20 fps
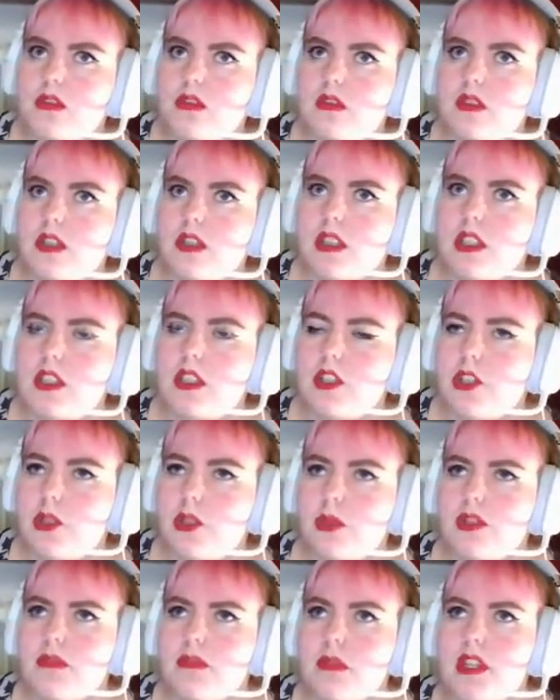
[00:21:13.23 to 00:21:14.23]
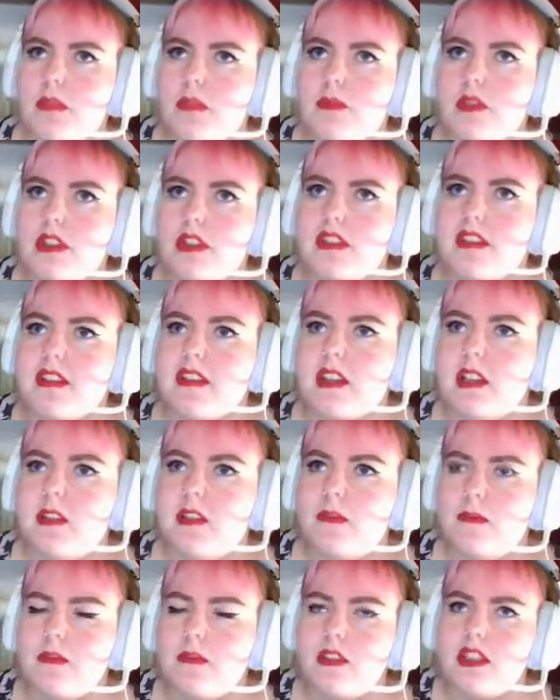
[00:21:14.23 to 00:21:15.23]
The newspaper
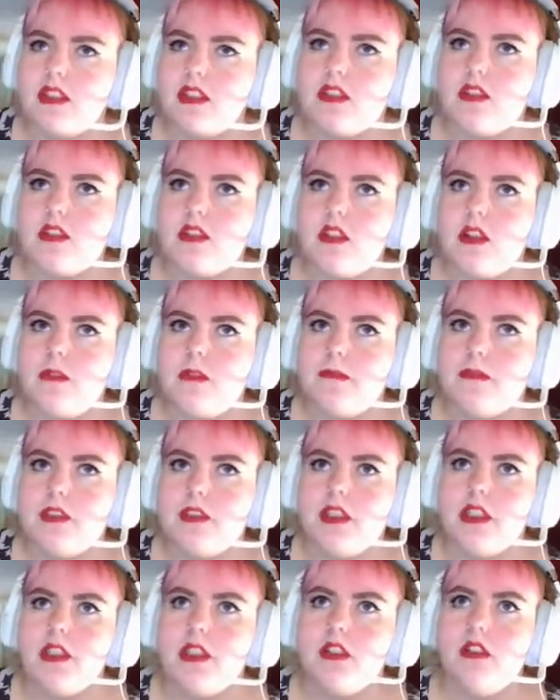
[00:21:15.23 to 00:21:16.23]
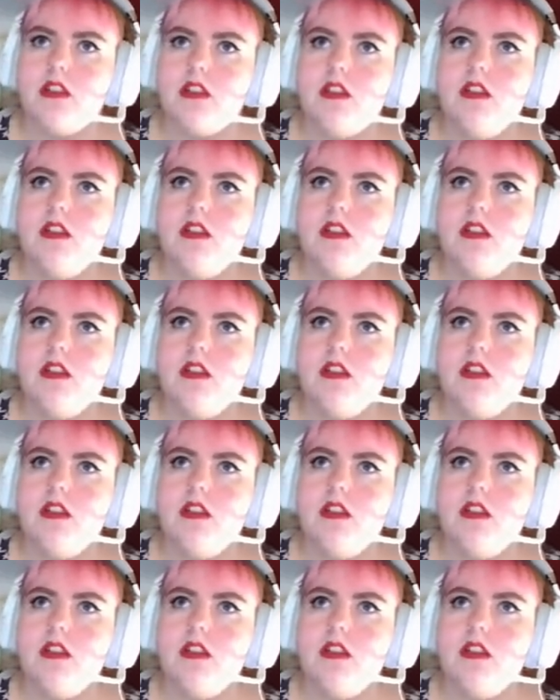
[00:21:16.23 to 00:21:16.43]
itself, it's often